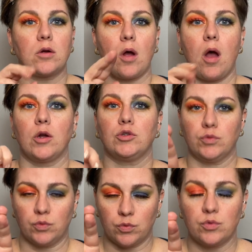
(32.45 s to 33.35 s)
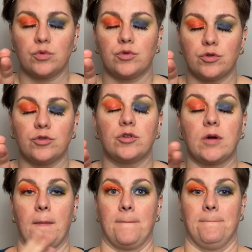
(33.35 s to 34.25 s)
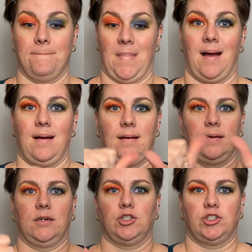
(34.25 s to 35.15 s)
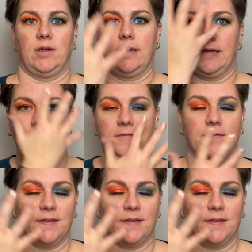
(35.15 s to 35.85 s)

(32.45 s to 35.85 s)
the best way to contour a heart-shaped face.